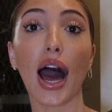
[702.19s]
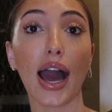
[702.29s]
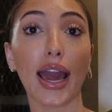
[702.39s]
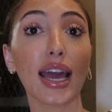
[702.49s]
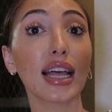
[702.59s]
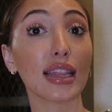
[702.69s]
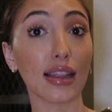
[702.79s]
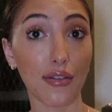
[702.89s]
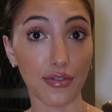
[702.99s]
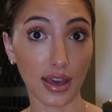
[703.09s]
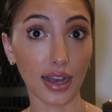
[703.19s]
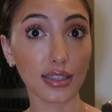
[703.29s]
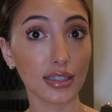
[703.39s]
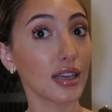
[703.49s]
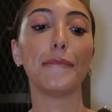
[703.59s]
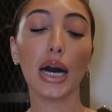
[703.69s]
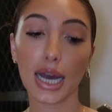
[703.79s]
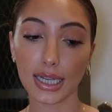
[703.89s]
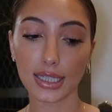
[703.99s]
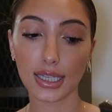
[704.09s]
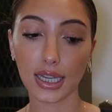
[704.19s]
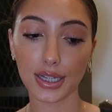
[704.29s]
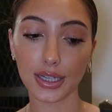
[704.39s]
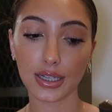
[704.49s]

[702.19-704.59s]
I love this, but